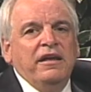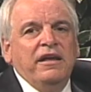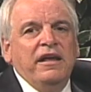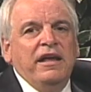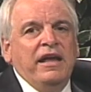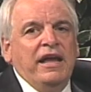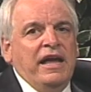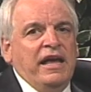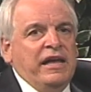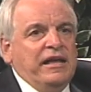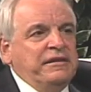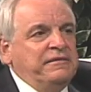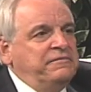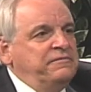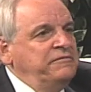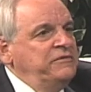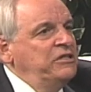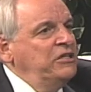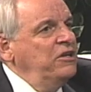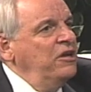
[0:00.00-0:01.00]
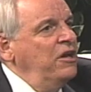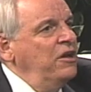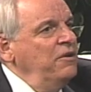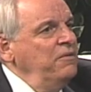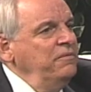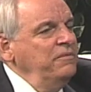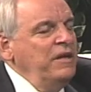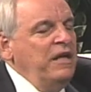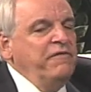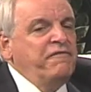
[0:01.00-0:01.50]
And you
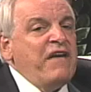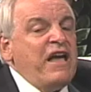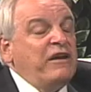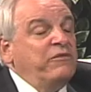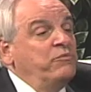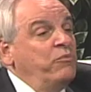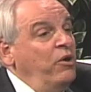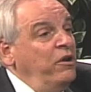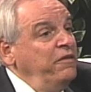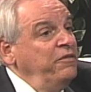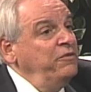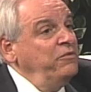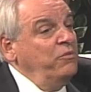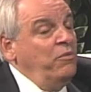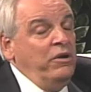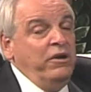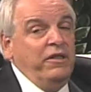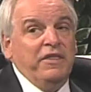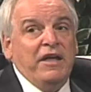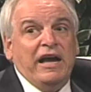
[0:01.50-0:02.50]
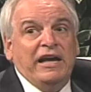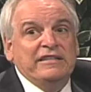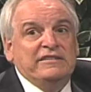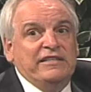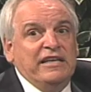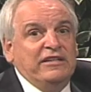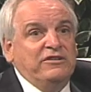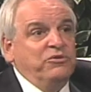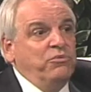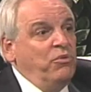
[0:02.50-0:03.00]
know, in fact, one of the guys
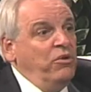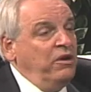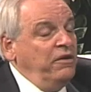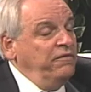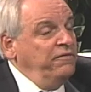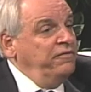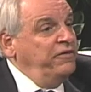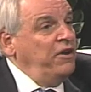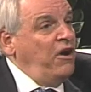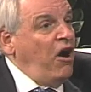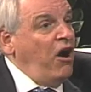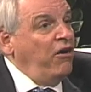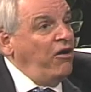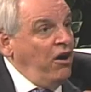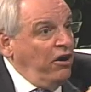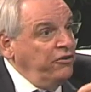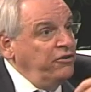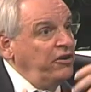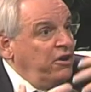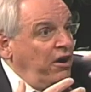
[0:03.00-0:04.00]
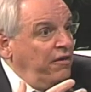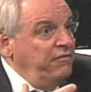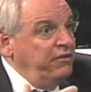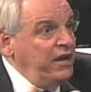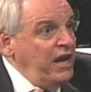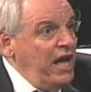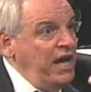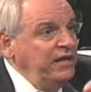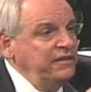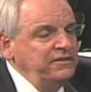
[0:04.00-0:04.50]
said to one of our undercover
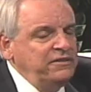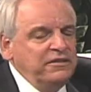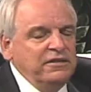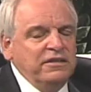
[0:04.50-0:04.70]
guys,